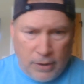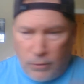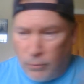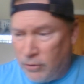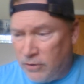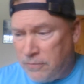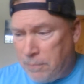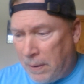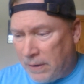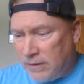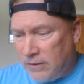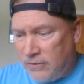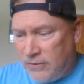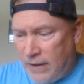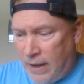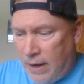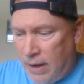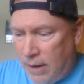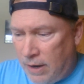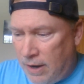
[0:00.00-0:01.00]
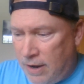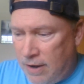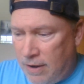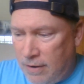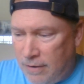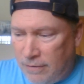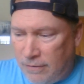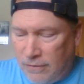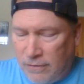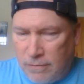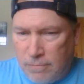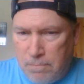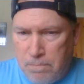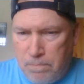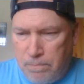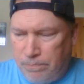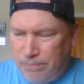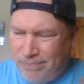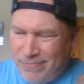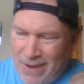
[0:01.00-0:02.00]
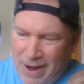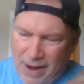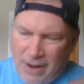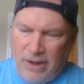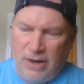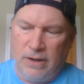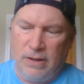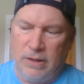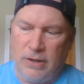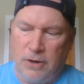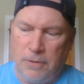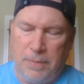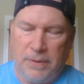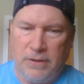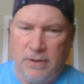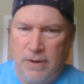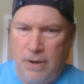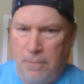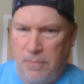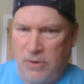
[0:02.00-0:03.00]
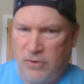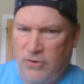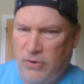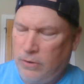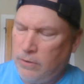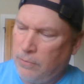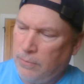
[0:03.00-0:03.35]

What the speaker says: Respect the setting is kind of a little bit to number two.